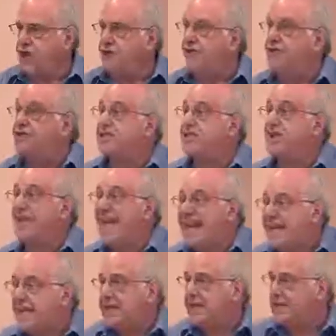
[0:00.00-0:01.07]
on this
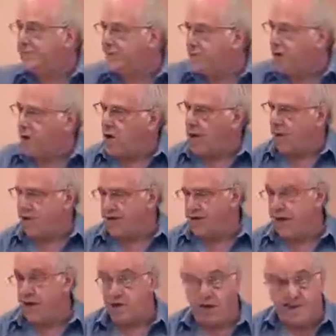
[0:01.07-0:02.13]
planet for our health care,